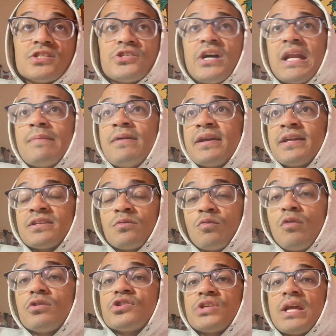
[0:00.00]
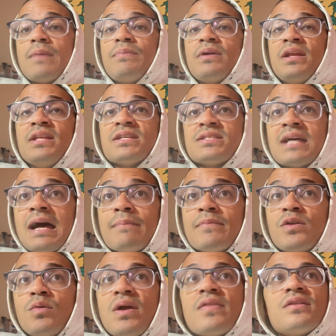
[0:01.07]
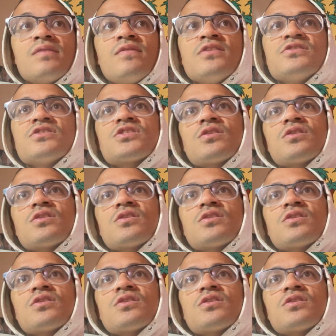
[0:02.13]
And Johnny Beck is a world champion. He's a top middleweight in the division.